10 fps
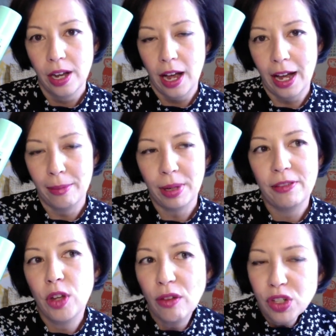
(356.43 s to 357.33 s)
But
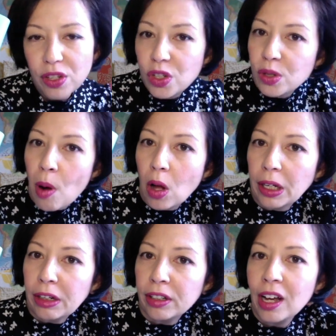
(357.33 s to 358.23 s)
if you have just a small
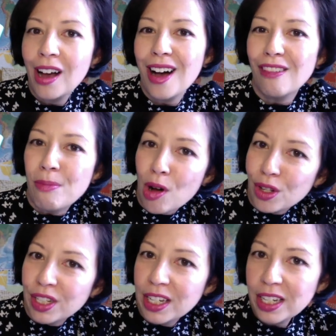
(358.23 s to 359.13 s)
area of
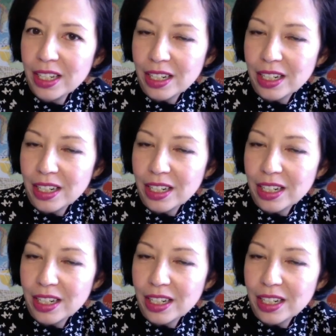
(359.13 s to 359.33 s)
balding